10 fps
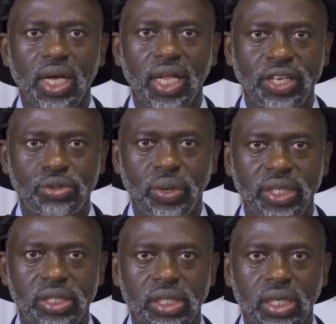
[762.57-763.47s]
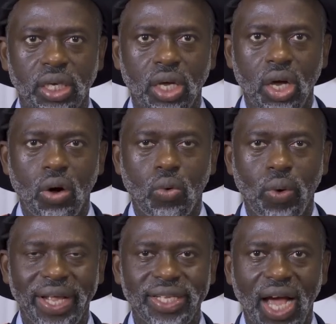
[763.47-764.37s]
Graduates,
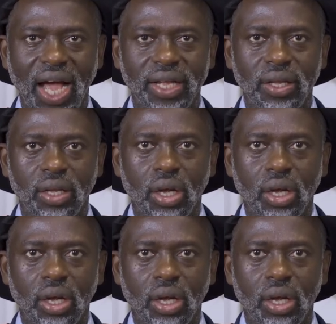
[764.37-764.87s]
well done.